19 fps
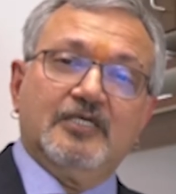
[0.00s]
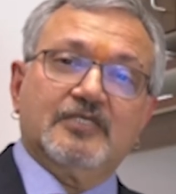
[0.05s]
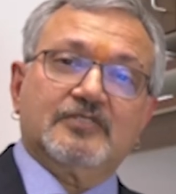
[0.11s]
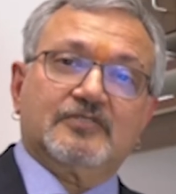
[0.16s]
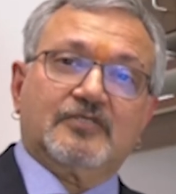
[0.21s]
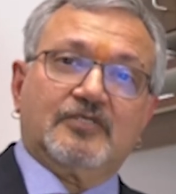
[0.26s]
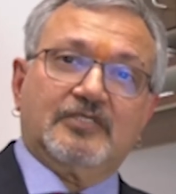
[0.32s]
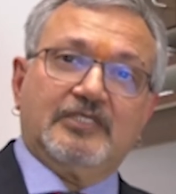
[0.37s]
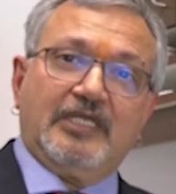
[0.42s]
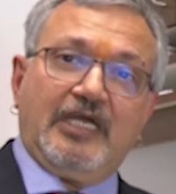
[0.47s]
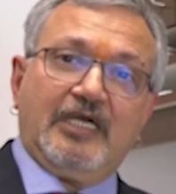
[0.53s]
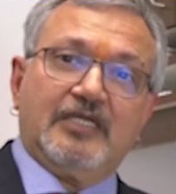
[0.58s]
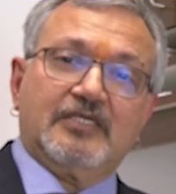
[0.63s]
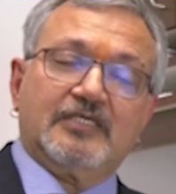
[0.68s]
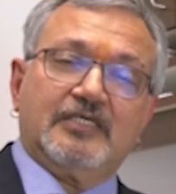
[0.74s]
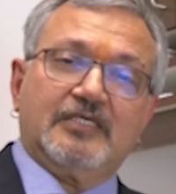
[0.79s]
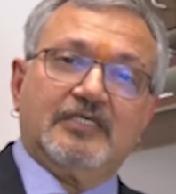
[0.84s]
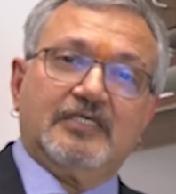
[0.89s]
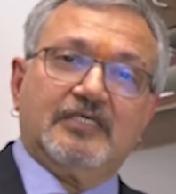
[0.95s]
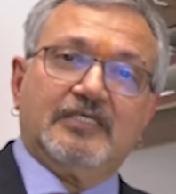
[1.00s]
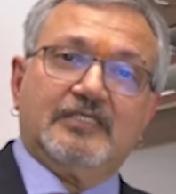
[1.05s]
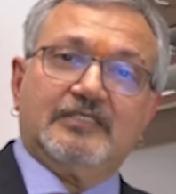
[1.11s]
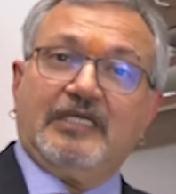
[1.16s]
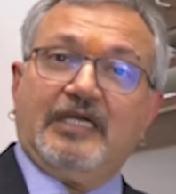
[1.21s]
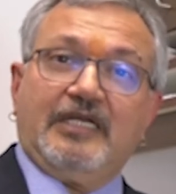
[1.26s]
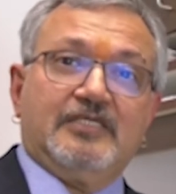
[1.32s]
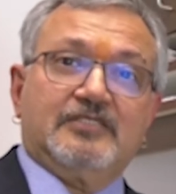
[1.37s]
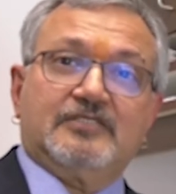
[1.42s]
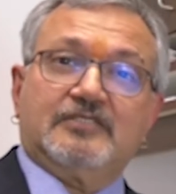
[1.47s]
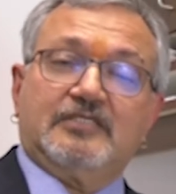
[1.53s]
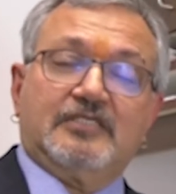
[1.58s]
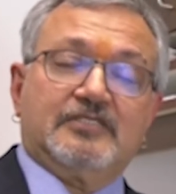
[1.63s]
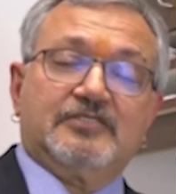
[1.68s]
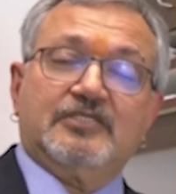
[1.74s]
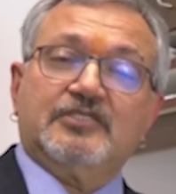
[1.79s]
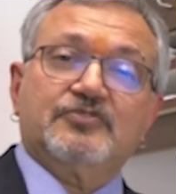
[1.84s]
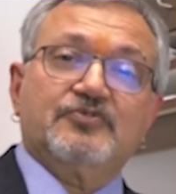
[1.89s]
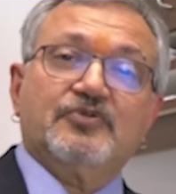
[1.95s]
So that is the
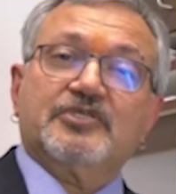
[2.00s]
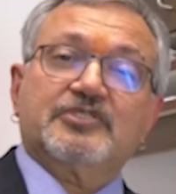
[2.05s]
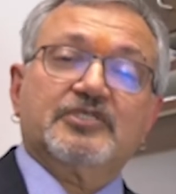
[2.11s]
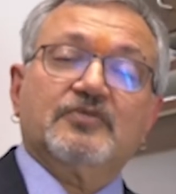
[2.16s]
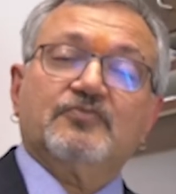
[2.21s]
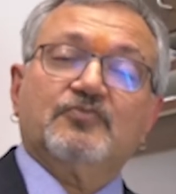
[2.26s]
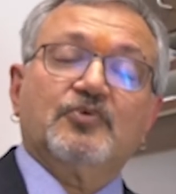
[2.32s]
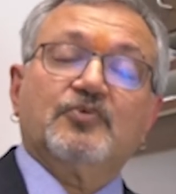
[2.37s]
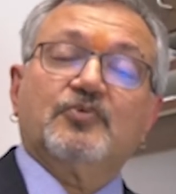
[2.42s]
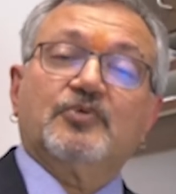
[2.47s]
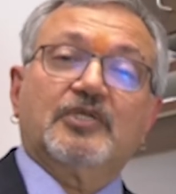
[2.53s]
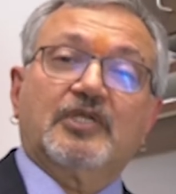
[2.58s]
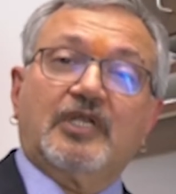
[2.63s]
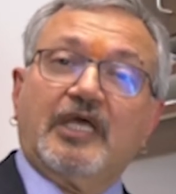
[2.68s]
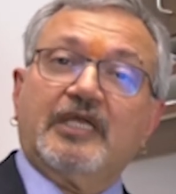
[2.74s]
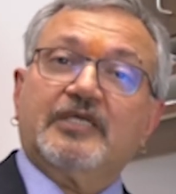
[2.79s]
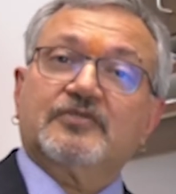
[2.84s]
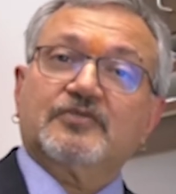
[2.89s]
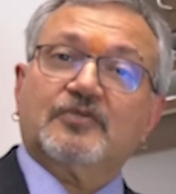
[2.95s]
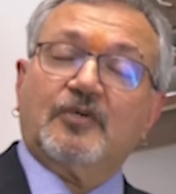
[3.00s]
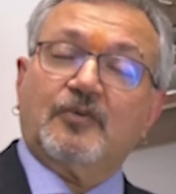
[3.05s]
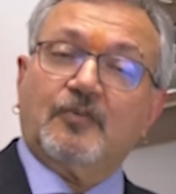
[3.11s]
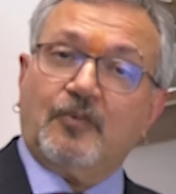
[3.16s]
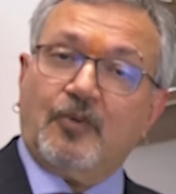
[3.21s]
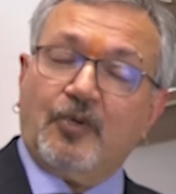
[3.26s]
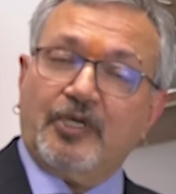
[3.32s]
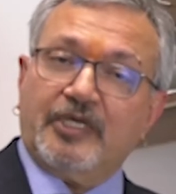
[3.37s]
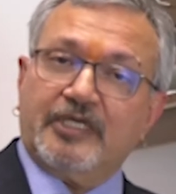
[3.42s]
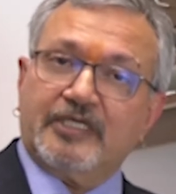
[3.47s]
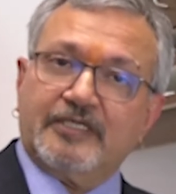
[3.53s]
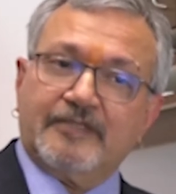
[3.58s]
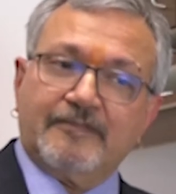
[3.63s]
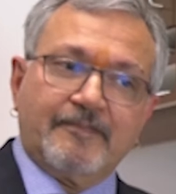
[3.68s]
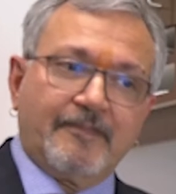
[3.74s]
situation we would like to avoid.